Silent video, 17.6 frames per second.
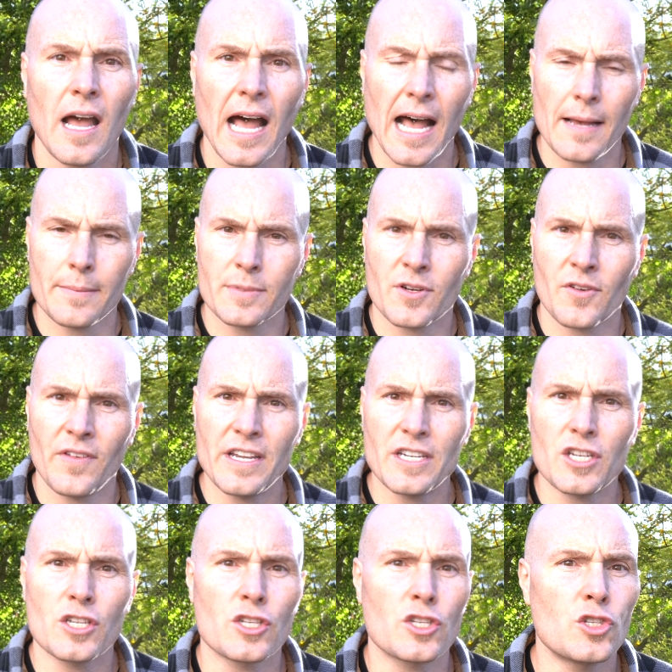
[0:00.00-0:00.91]

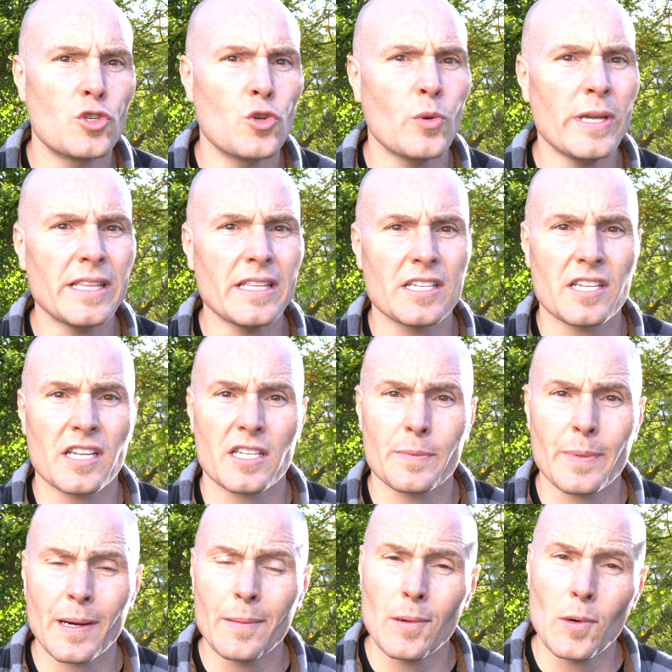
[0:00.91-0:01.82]
Observations doing this
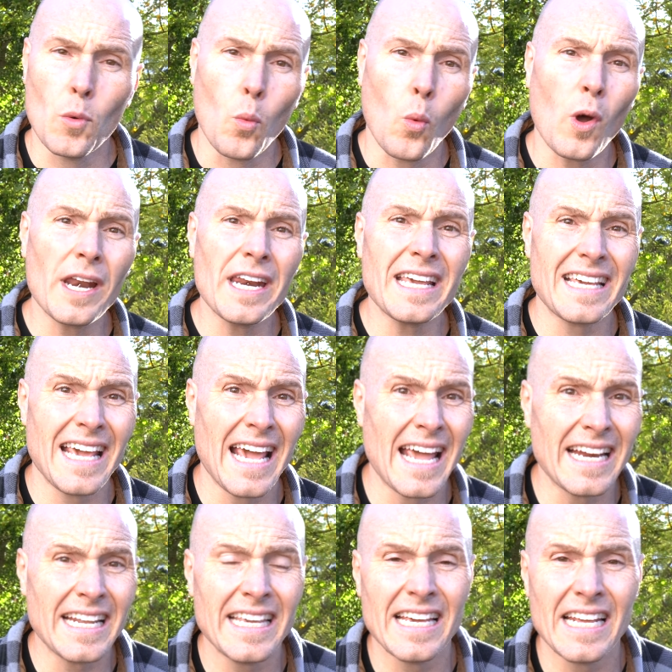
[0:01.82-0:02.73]
experiment: one, it
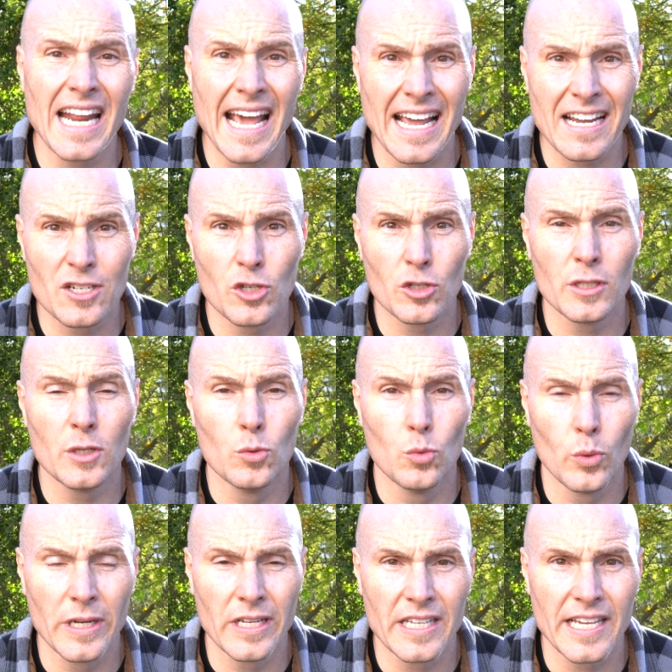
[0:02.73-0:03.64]
can get actually
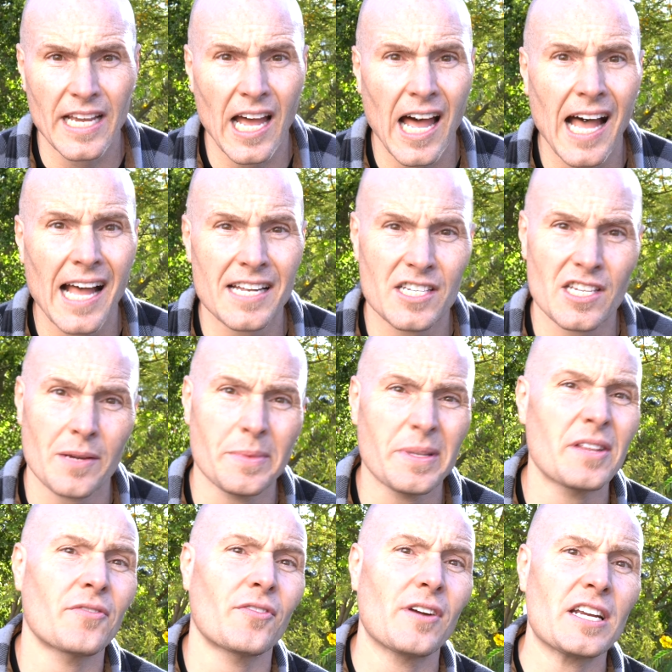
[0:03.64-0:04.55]
really hot. Some
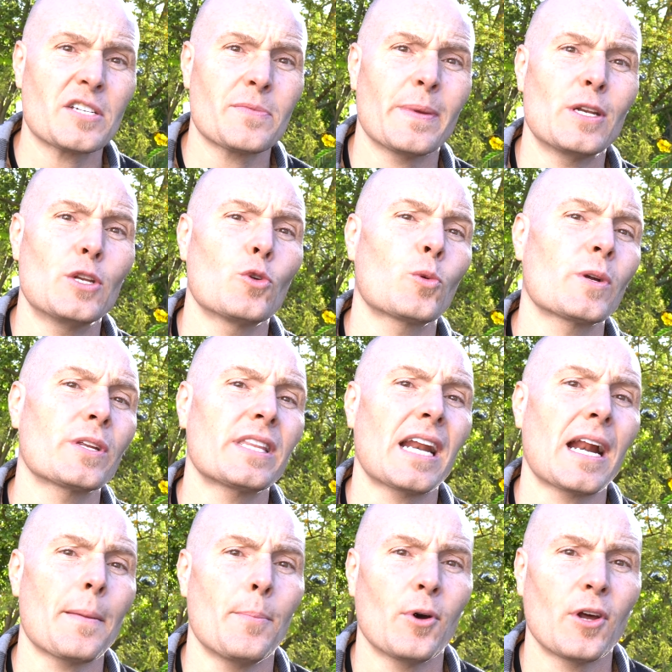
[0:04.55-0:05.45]
of the fresh manure
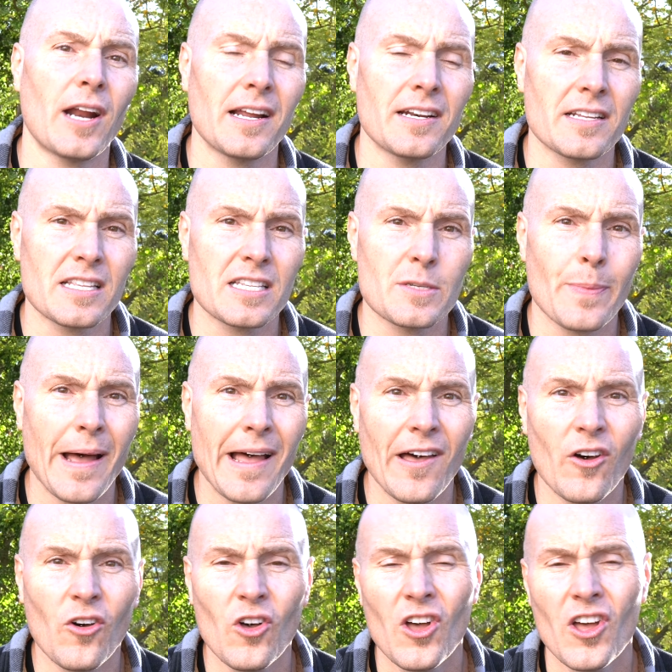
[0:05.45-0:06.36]
that I put onto this
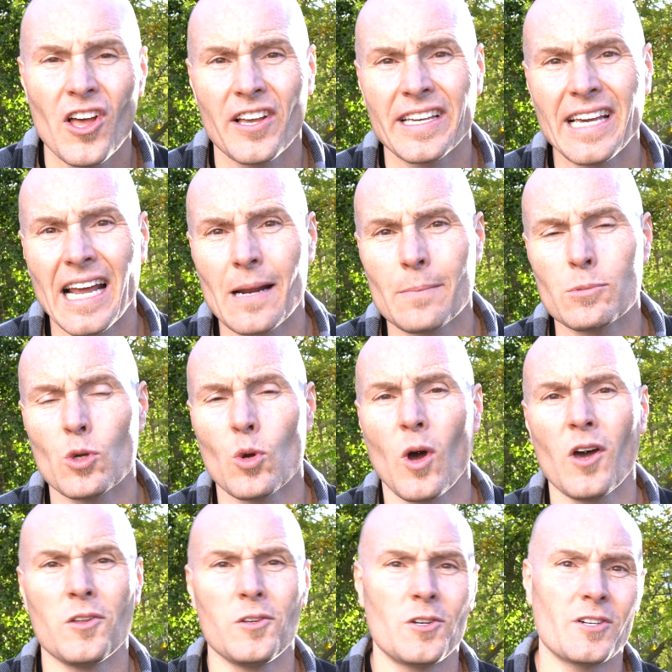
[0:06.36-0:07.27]
pile got up to
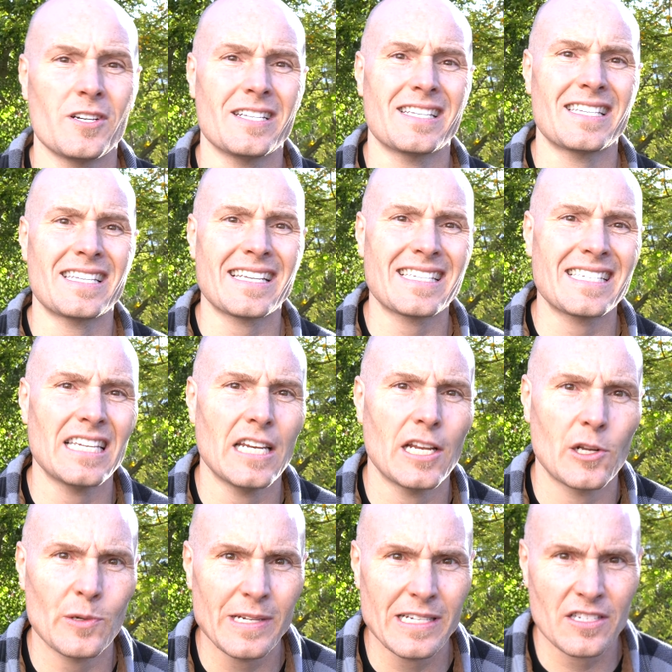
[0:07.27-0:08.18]
one hundred sixty
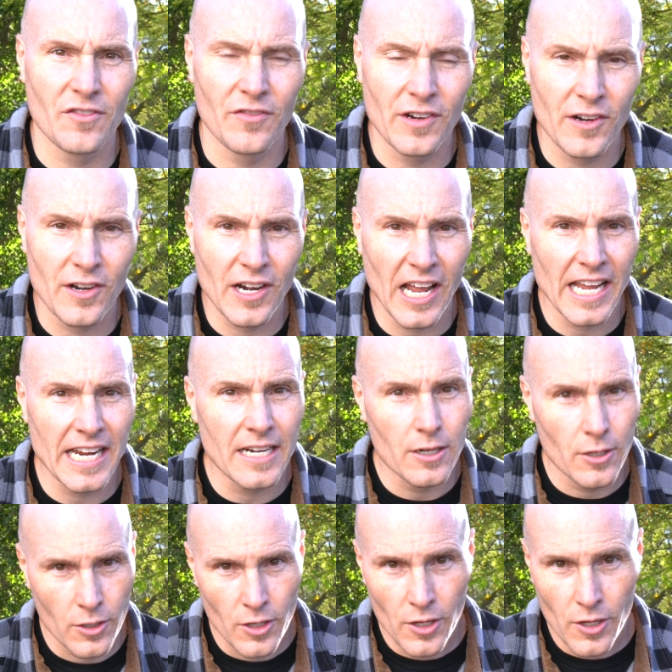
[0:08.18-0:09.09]
degrees Fahrenheit,
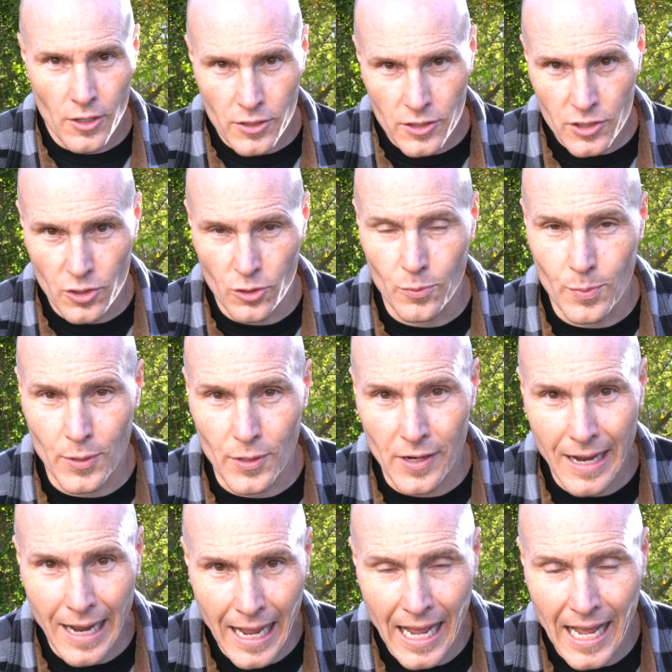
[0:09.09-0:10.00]
super
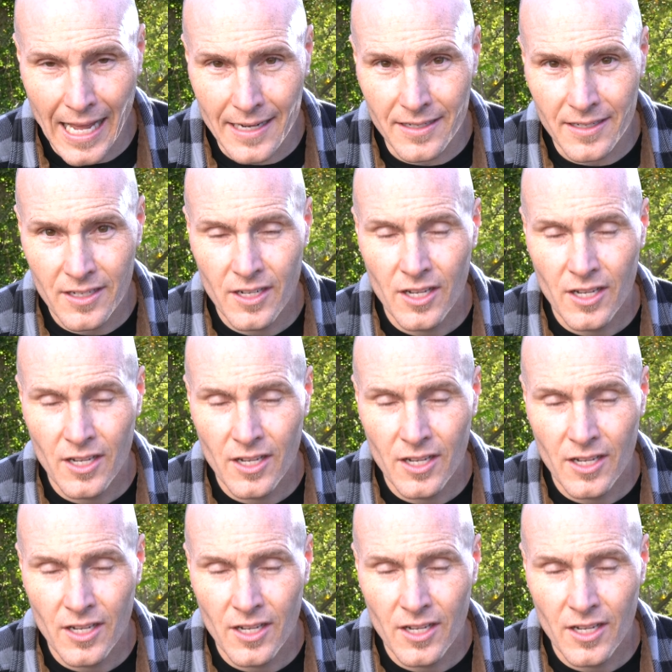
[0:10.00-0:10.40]
hot.